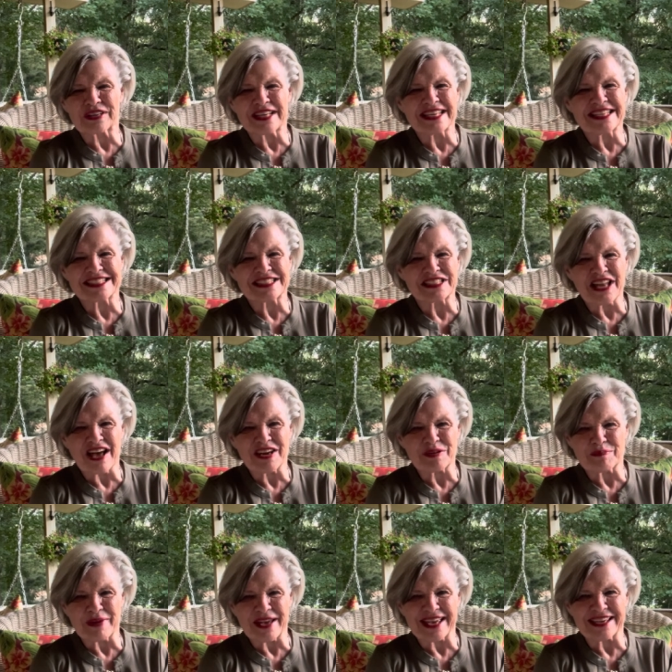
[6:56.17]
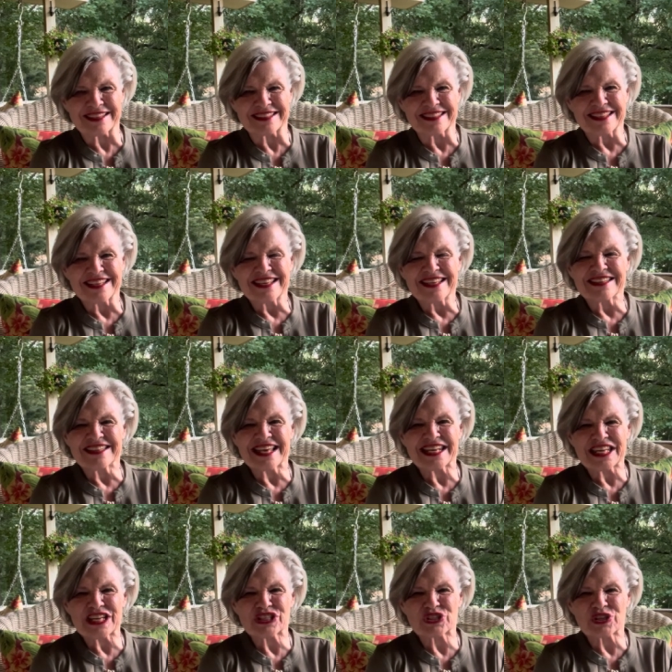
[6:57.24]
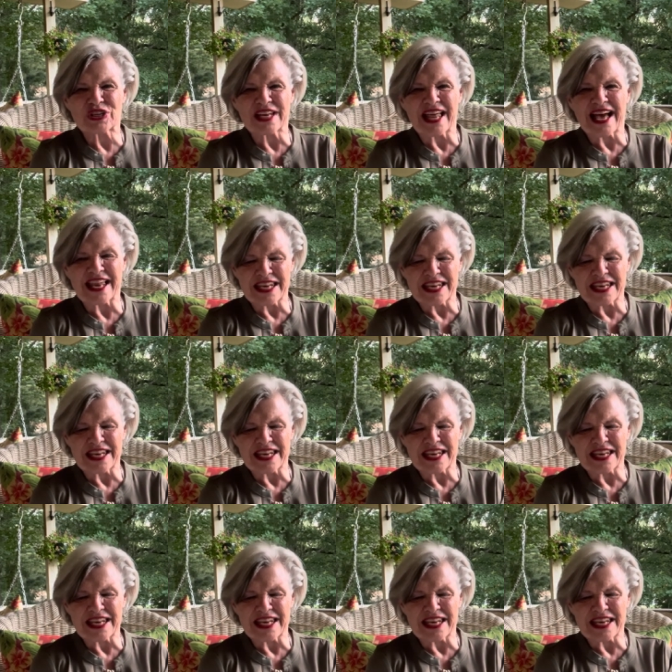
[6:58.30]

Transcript: He is not a man that he should lie.